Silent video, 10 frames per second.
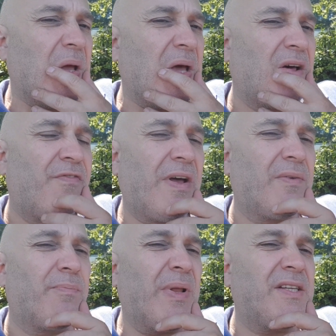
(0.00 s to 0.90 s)
And I
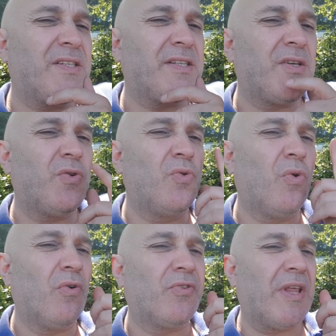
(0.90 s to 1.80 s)
found places in
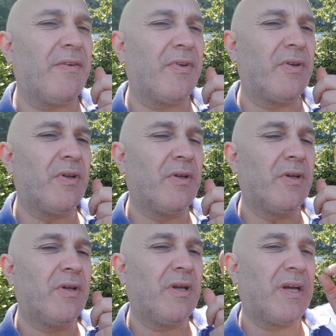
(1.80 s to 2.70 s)
North Devon
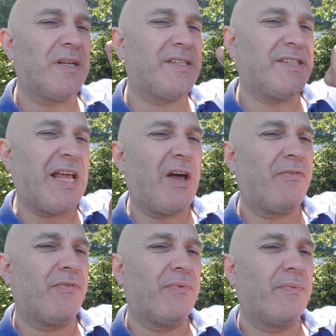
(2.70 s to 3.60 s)
and
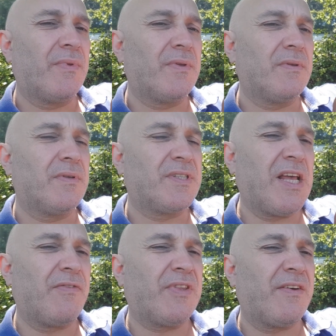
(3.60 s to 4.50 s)
South
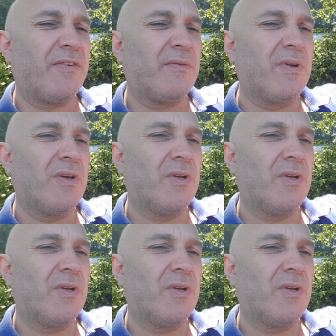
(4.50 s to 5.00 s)
South Devon,